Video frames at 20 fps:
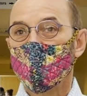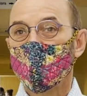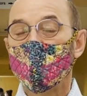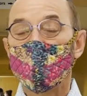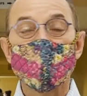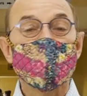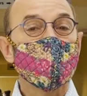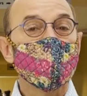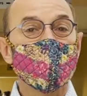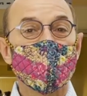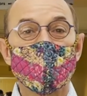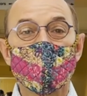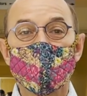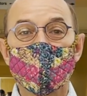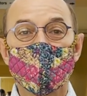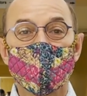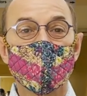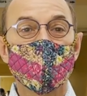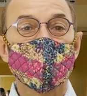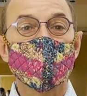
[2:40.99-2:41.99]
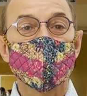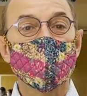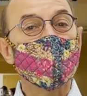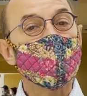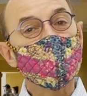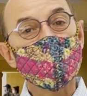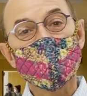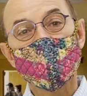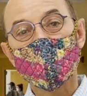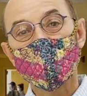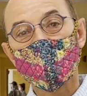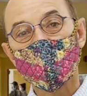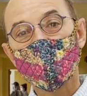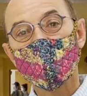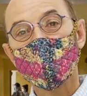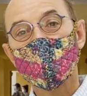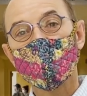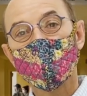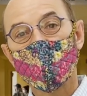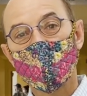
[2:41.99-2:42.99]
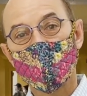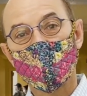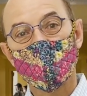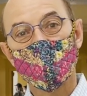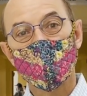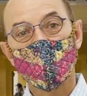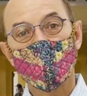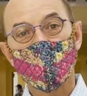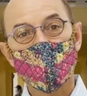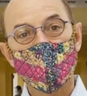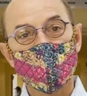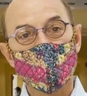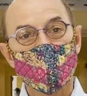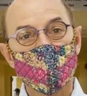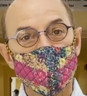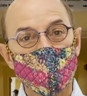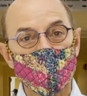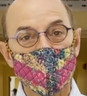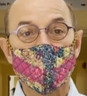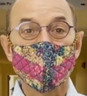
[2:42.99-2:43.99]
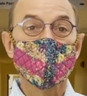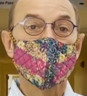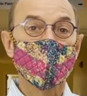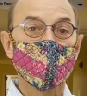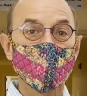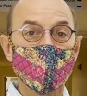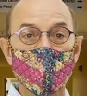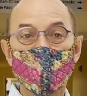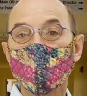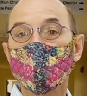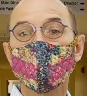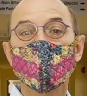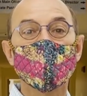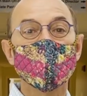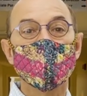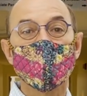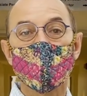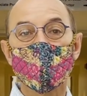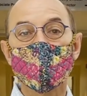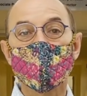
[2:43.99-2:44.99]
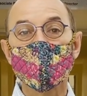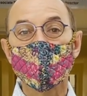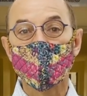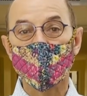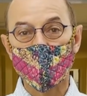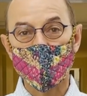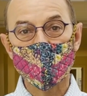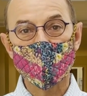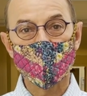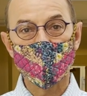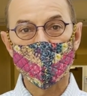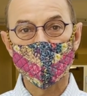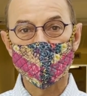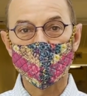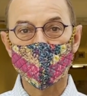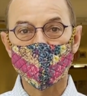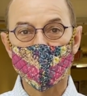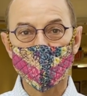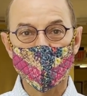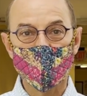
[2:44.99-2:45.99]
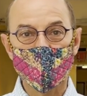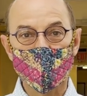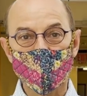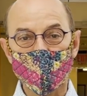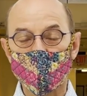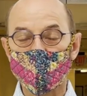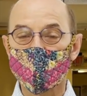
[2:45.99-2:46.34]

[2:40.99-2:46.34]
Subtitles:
make space for as many of you that want to and that feel comfortable coming for in-person worship.